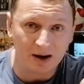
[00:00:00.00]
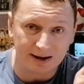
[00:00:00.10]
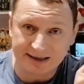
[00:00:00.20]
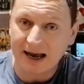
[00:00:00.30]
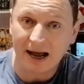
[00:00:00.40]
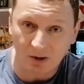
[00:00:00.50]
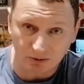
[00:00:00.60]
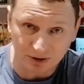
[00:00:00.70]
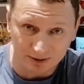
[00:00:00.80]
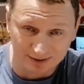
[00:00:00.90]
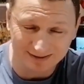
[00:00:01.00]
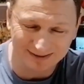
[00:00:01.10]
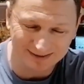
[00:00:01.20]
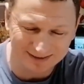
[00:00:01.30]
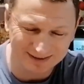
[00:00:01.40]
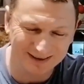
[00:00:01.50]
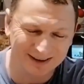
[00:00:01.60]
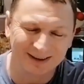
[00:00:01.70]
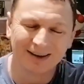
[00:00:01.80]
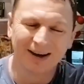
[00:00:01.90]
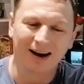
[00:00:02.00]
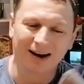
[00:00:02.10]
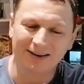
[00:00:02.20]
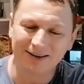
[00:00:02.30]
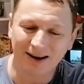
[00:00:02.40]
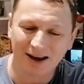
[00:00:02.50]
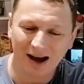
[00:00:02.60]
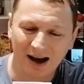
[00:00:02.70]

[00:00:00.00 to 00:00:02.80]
and get out. Yeah, and